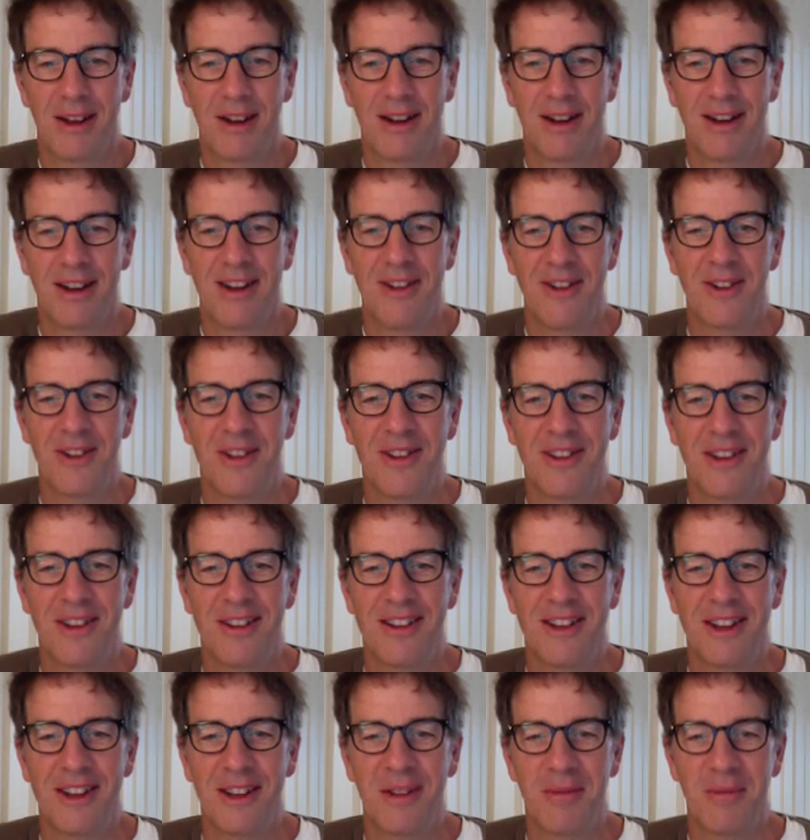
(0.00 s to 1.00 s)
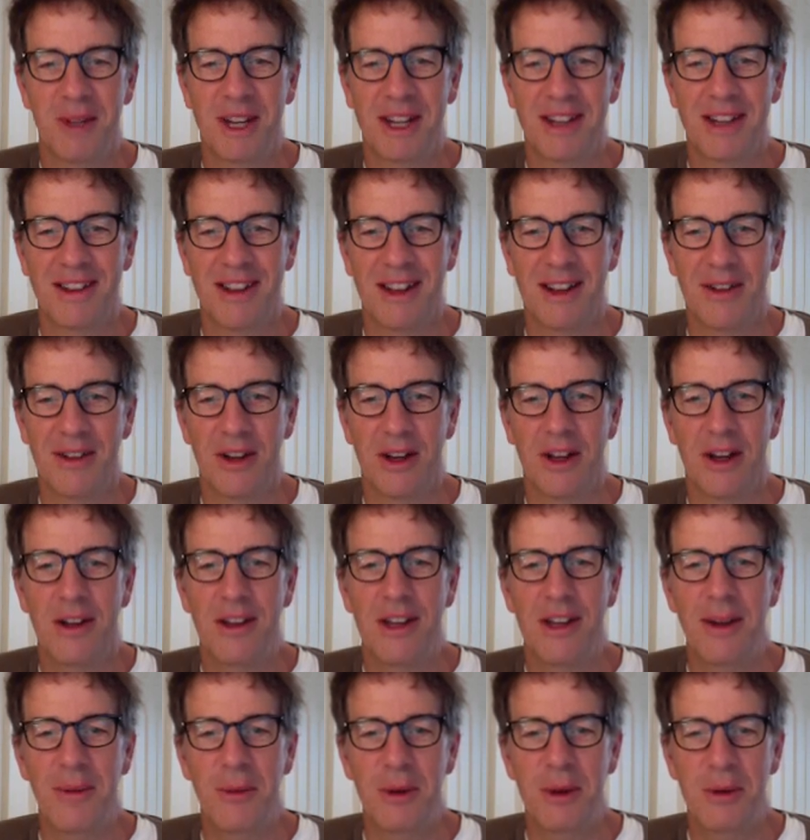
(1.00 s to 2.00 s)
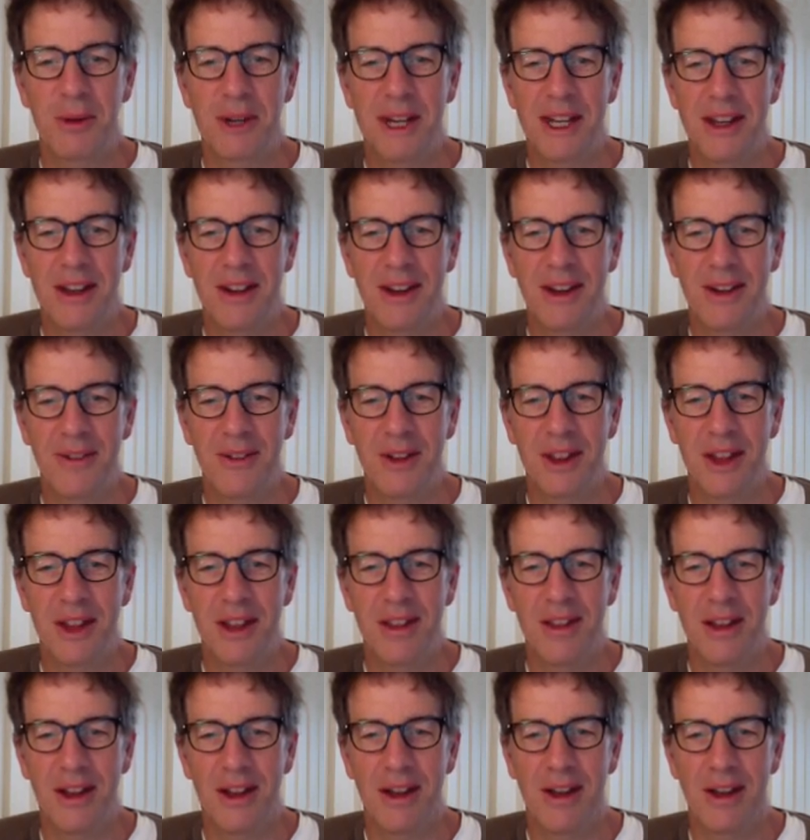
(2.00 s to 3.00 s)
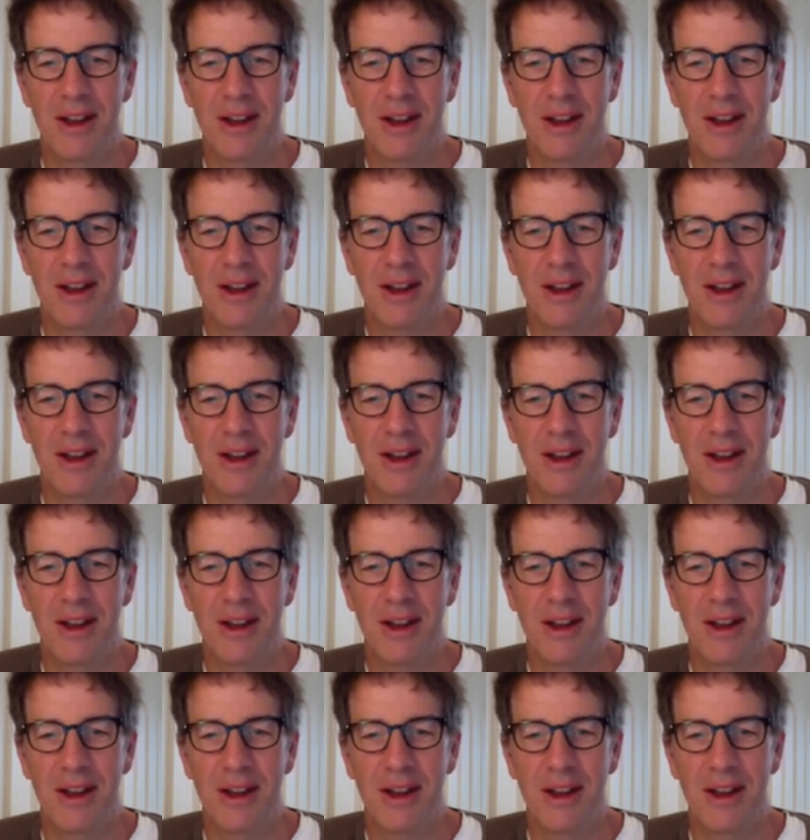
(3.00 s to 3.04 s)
That was such a good picture, that one. Oh yeah, what are we doing with this?